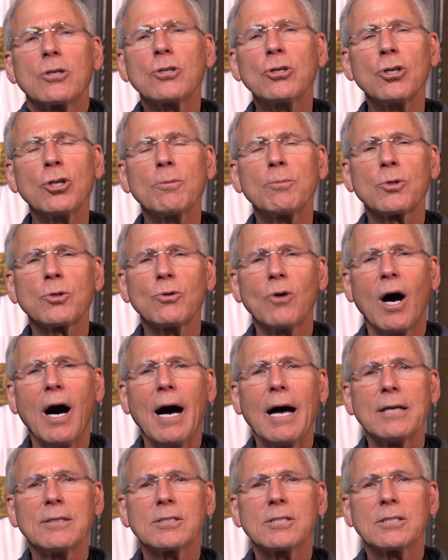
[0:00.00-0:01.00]

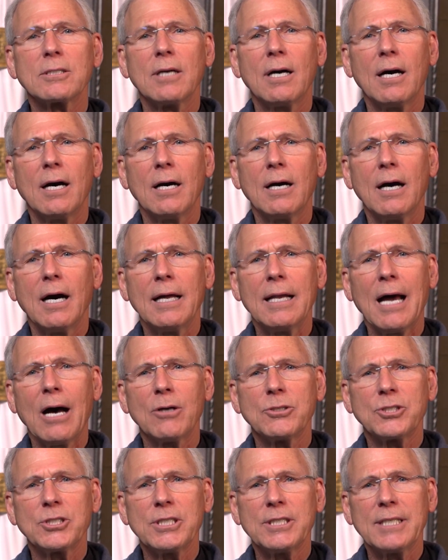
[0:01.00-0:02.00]
Kubler-Ross and how
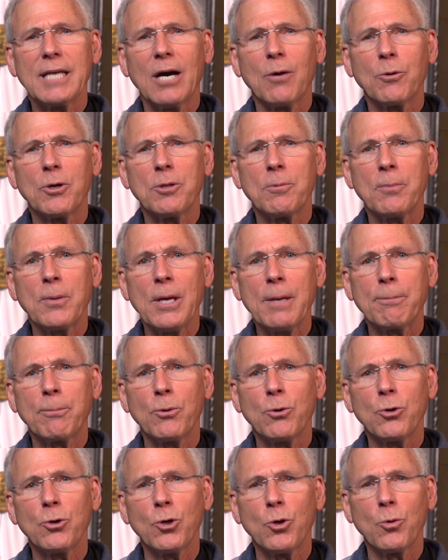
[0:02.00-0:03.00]
she dealt with
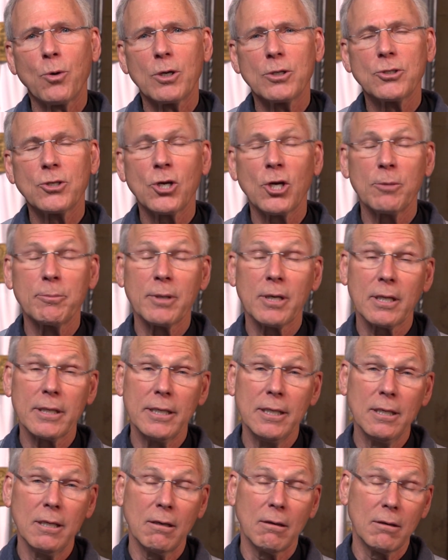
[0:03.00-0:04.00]
people who were
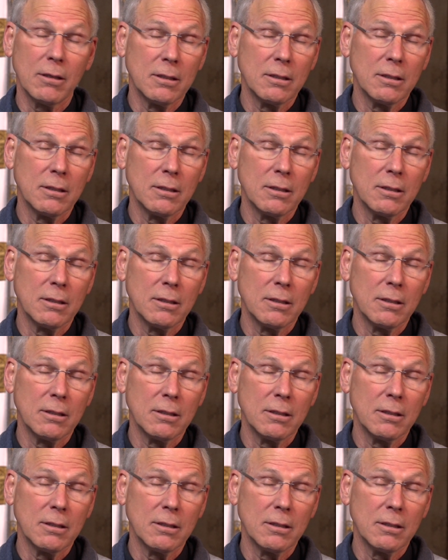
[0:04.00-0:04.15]
terminally ill,